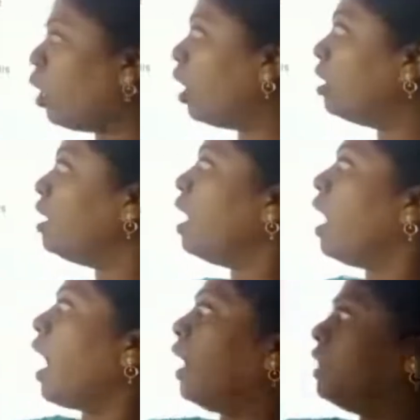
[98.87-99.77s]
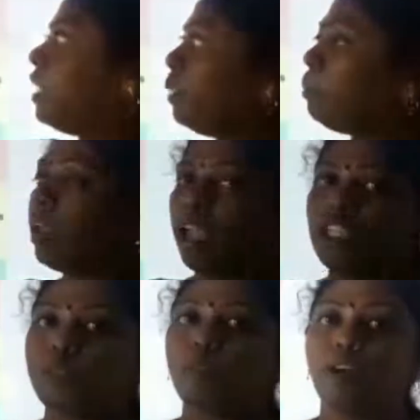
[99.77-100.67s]
cord and the rib
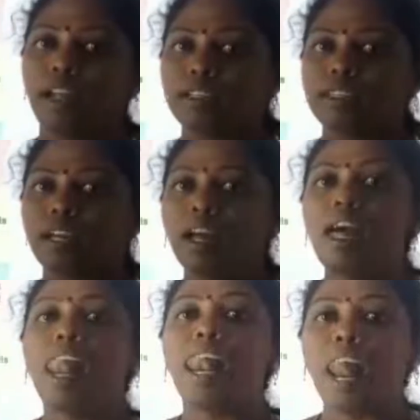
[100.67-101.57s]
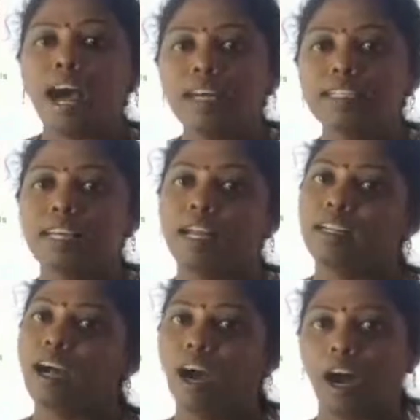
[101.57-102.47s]
cage protects the lungs
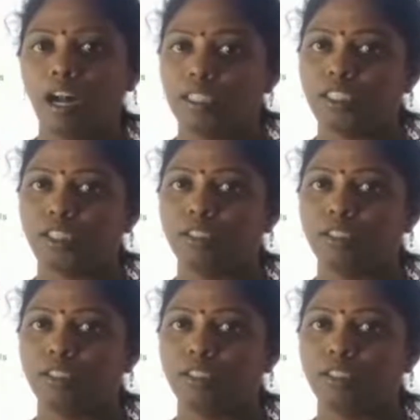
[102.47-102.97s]
and the heart.